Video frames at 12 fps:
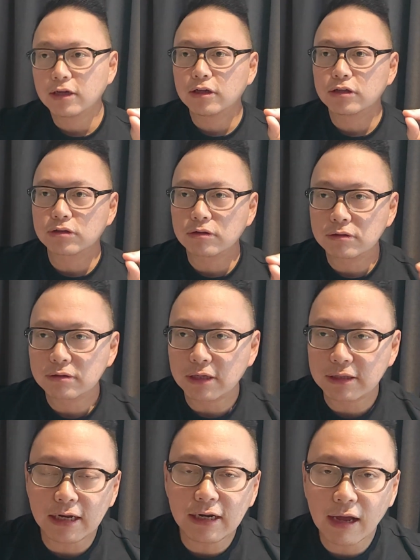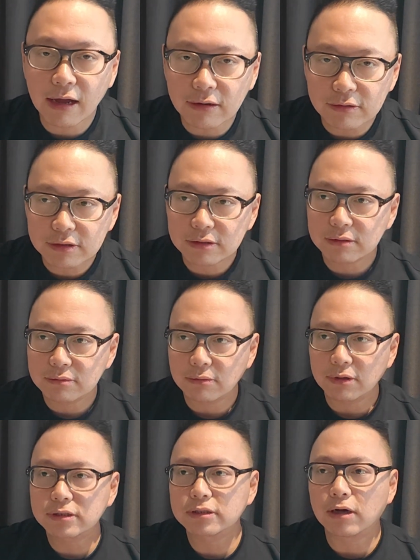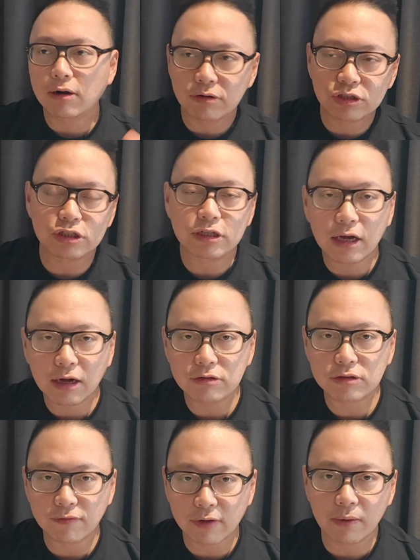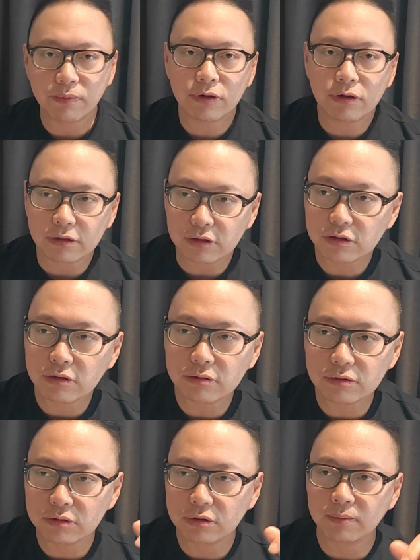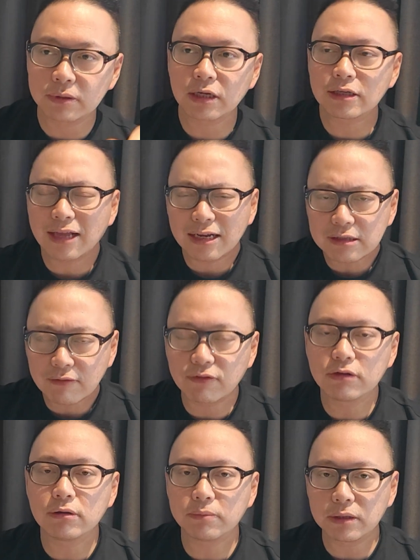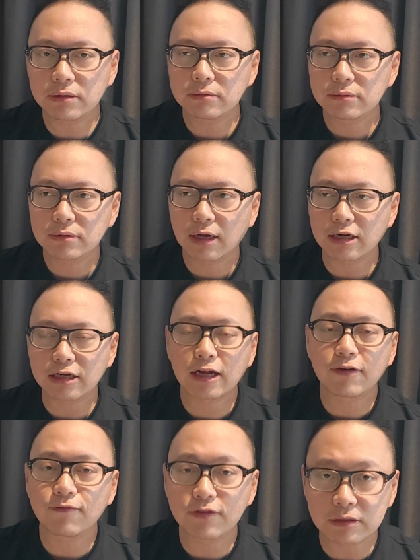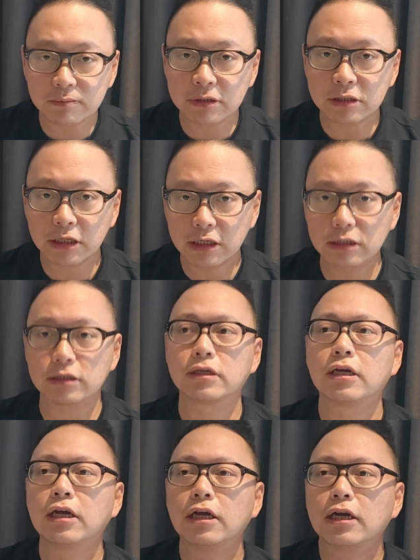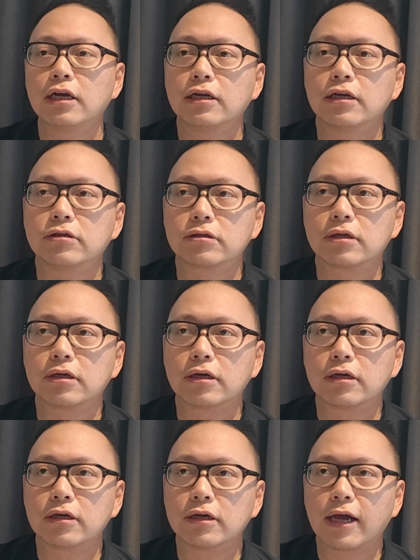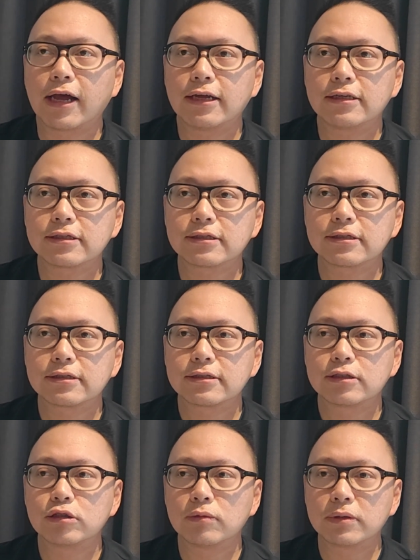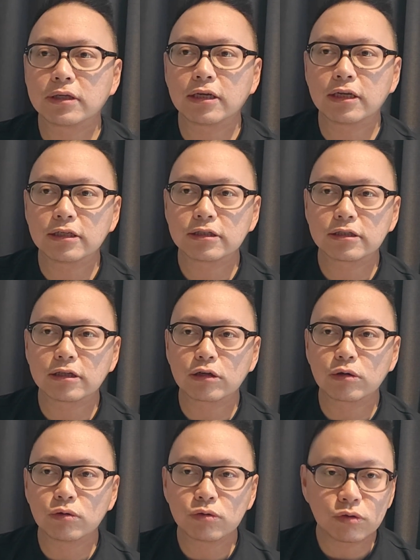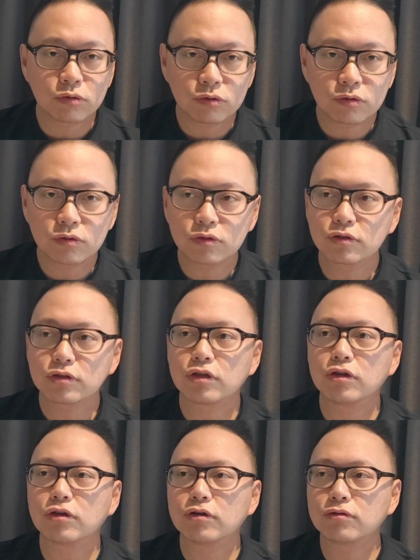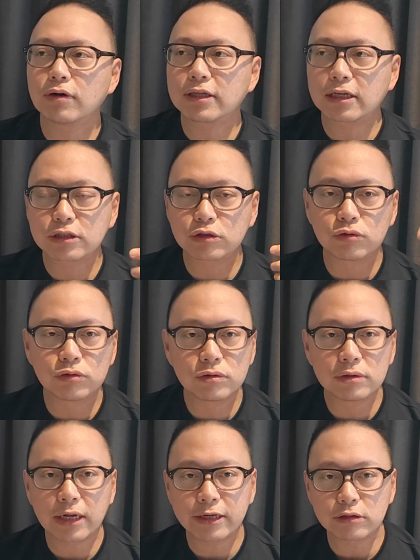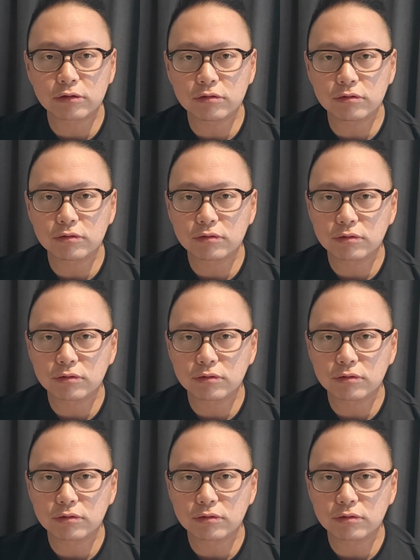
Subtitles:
So the 10th house was the original house of Capricorn. So Jupiter does feel a bit uncomfortable here. Now, as Jupiter is the guru, what does guru like to do?